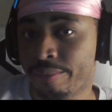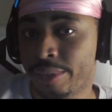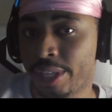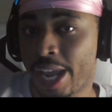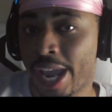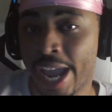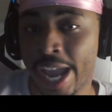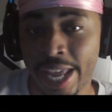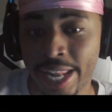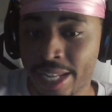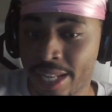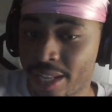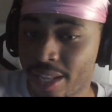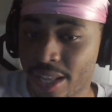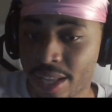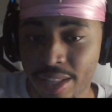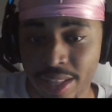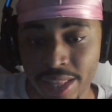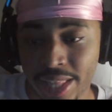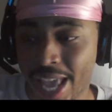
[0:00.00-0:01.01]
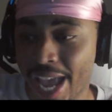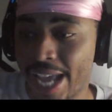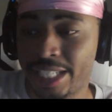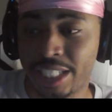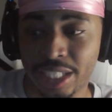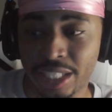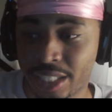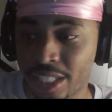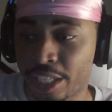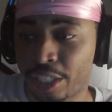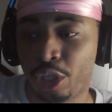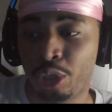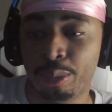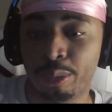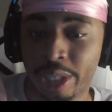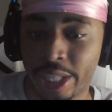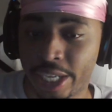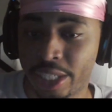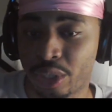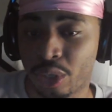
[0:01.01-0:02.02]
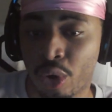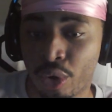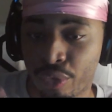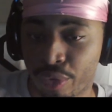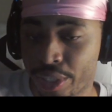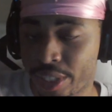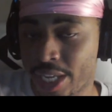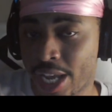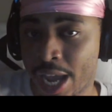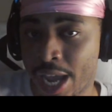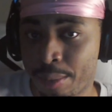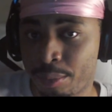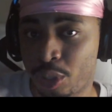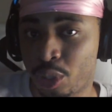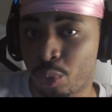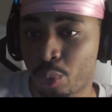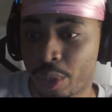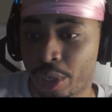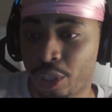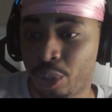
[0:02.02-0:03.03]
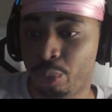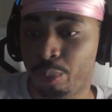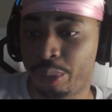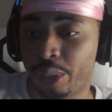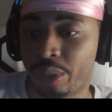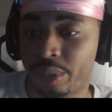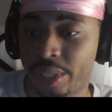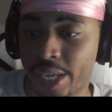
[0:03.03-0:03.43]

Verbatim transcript: and that just accumulates over time to where you build